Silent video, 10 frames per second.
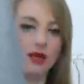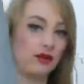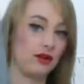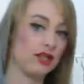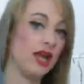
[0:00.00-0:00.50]

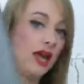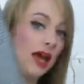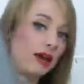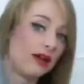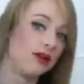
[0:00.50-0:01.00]
euros,
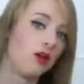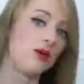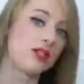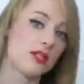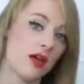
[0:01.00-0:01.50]
and I know
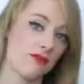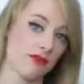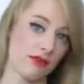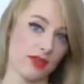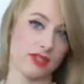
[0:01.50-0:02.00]
it's not
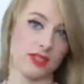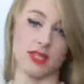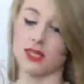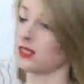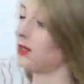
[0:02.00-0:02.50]
for this
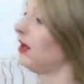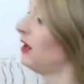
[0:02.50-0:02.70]
season,